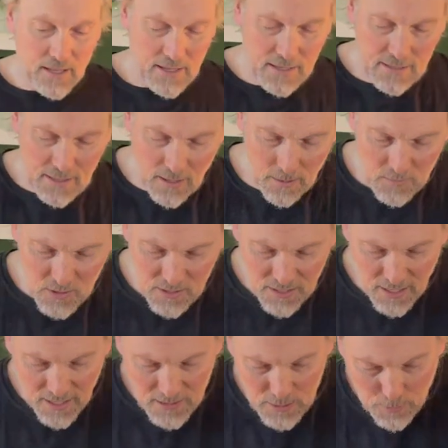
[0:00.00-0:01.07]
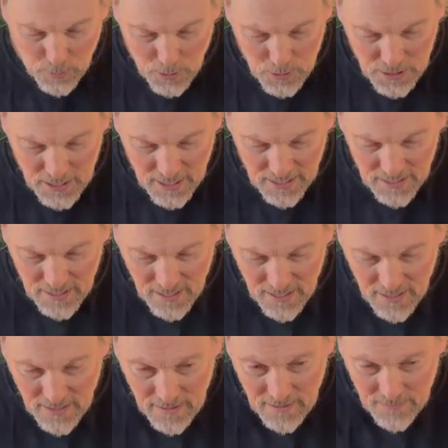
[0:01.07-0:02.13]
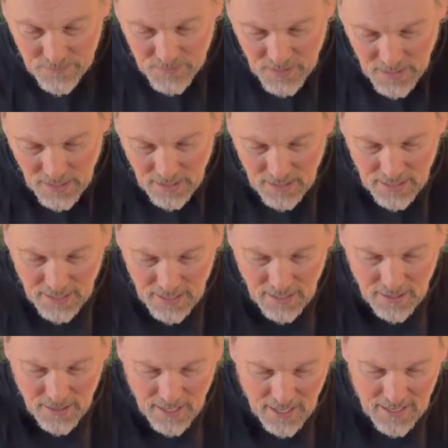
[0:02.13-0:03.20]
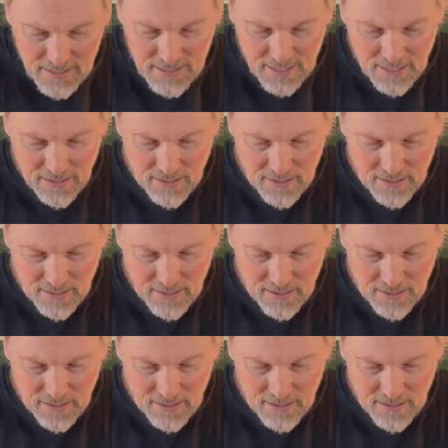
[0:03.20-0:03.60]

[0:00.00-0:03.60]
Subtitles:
So I'm just going to put in, I'm going to cut that.